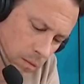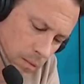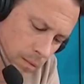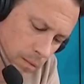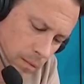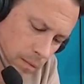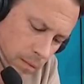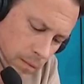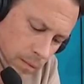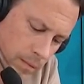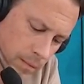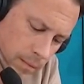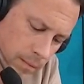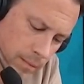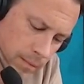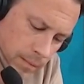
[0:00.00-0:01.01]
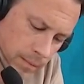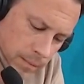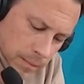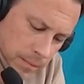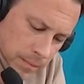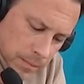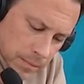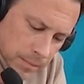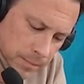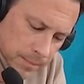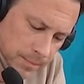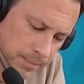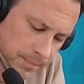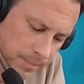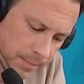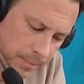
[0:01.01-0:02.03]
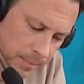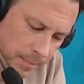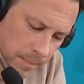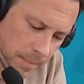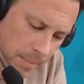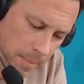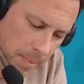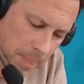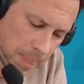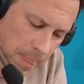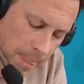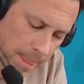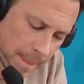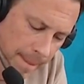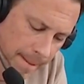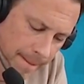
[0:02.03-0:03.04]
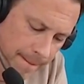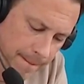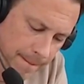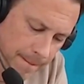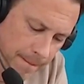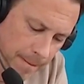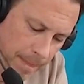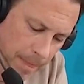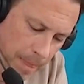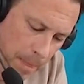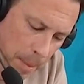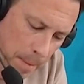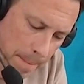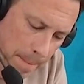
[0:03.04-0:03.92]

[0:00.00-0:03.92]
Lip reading: [no speech]